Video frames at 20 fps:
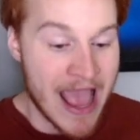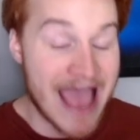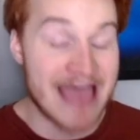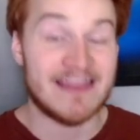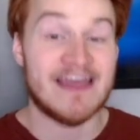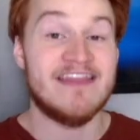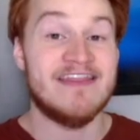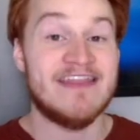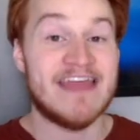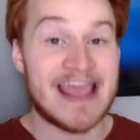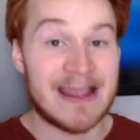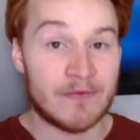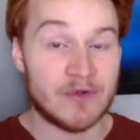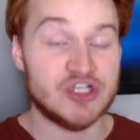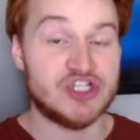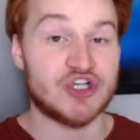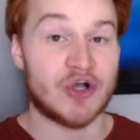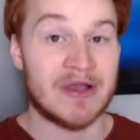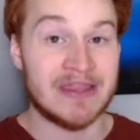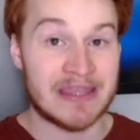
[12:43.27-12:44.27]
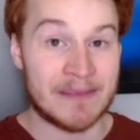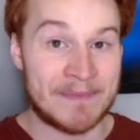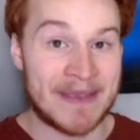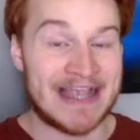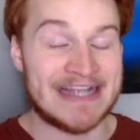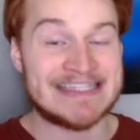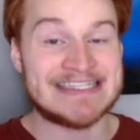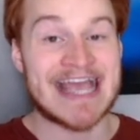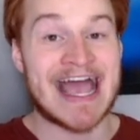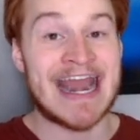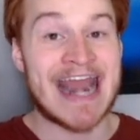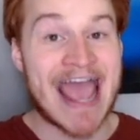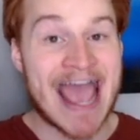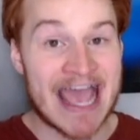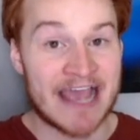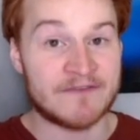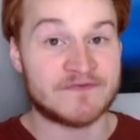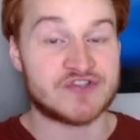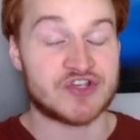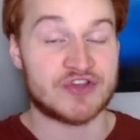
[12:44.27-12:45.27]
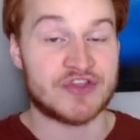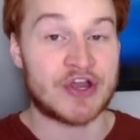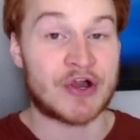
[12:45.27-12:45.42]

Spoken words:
And then they would join the Big Ten after